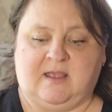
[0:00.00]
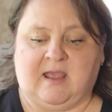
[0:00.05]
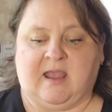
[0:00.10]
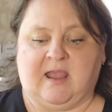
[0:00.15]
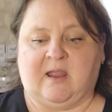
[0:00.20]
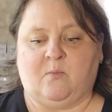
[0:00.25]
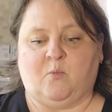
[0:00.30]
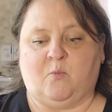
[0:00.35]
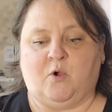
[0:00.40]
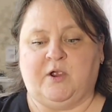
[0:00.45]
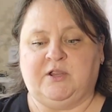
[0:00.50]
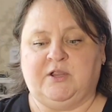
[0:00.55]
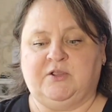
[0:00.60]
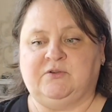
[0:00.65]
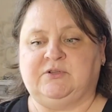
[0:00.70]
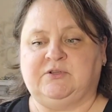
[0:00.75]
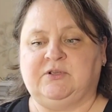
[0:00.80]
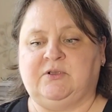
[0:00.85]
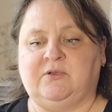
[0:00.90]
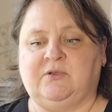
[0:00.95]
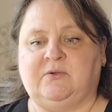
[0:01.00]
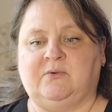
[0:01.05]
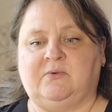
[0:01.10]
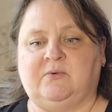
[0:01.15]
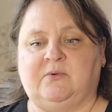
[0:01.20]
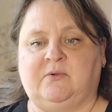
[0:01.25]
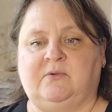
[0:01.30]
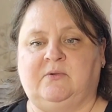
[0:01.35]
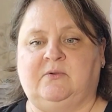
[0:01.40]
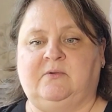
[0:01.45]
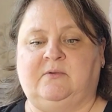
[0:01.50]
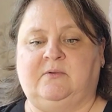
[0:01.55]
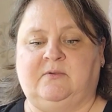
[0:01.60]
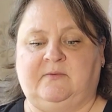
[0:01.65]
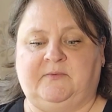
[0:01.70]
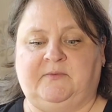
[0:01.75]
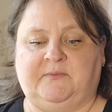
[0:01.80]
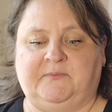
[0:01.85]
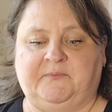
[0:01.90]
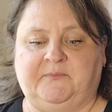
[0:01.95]
And what you do
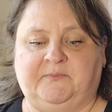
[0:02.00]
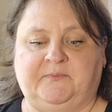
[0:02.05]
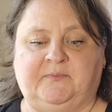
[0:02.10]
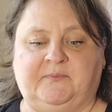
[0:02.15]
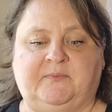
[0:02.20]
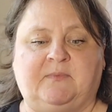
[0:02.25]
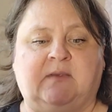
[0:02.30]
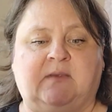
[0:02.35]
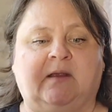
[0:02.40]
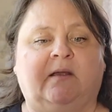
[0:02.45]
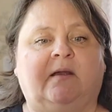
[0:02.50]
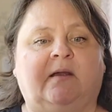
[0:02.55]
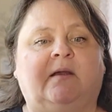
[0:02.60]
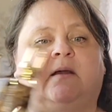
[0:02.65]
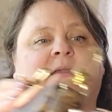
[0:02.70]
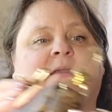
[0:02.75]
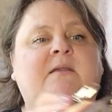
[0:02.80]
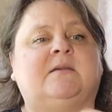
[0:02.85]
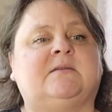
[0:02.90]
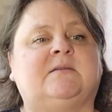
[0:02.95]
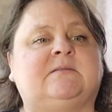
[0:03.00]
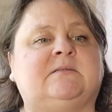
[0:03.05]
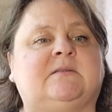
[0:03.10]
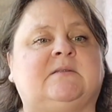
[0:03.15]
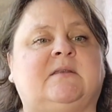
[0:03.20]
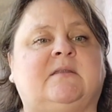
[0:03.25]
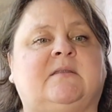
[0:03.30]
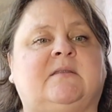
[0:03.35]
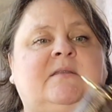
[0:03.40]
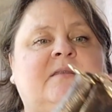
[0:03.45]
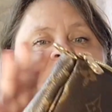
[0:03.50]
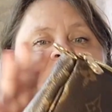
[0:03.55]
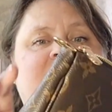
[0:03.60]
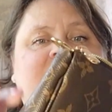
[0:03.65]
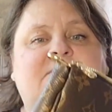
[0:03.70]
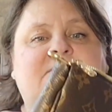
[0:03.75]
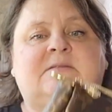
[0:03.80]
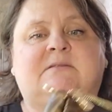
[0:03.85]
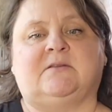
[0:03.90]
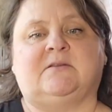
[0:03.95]
is
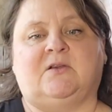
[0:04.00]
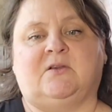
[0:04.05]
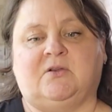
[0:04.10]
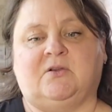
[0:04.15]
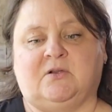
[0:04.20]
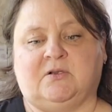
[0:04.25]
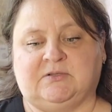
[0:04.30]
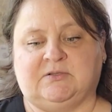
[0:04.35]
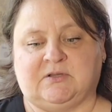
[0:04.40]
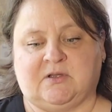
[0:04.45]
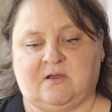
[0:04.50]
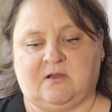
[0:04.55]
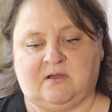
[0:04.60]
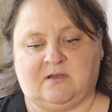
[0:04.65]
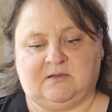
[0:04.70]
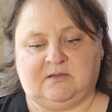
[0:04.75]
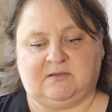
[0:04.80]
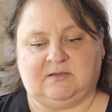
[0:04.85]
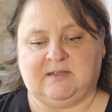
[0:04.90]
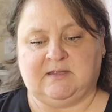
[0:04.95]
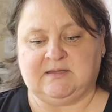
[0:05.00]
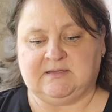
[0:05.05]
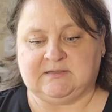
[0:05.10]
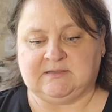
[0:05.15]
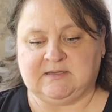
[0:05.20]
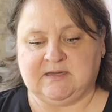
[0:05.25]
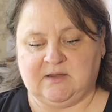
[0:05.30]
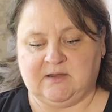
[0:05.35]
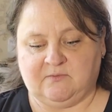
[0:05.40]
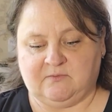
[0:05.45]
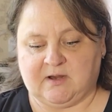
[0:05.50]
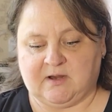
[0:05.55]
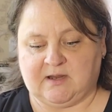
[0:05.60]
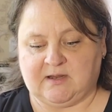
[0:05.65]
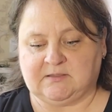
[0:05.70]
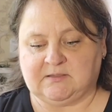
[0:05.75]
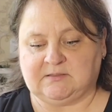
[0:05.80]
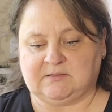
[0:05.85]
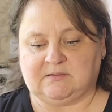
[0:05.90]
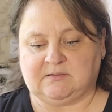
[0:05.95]
this hooks on these
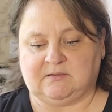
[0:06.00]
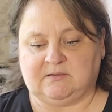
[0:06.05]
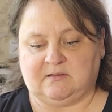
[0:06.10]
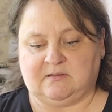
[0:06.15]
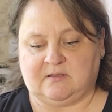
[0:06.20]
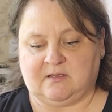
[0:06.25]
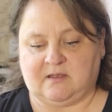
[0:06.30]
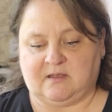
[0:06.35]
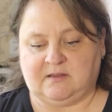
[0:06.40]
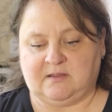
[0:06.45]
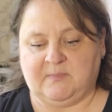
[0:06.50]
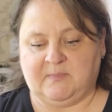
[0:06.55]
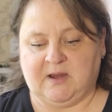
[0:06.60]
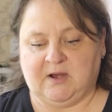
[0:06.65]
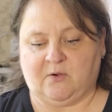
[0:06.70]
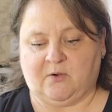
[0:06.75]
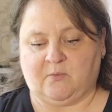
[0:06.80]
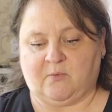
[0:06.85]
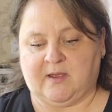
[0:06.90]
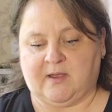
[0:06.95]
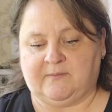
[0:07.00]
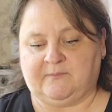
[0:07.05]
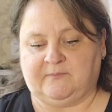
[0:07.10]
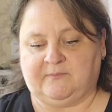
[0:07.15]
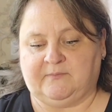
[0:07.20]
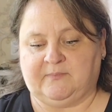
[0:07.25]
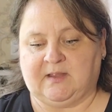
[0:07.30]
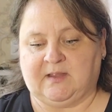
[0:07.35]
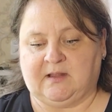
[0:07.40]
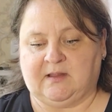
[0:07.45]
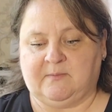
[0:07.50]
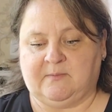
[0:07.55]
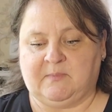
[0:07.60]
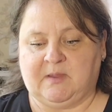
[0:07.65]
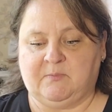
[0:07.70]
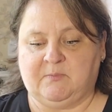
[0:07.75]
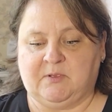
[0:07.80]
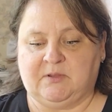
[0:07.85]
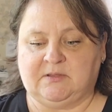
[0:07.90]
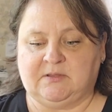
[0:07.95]
D-rings on the bigger one. Now let me
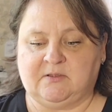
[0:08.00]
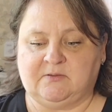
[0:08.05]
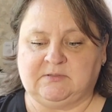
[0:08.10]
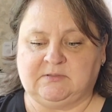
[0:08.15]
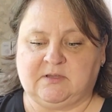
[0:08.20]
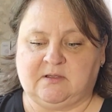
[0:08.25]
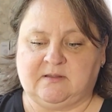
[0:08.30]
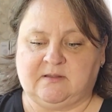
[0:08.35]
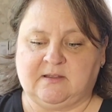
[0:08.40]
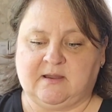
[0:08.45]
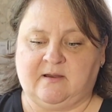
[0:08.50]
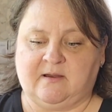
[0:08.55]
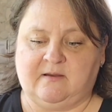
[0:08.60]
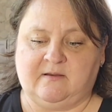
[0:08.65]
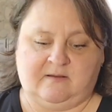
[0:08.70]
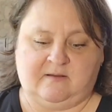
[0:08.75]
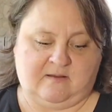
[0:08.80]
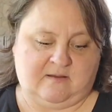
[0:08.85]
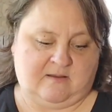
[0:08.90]
put those on there.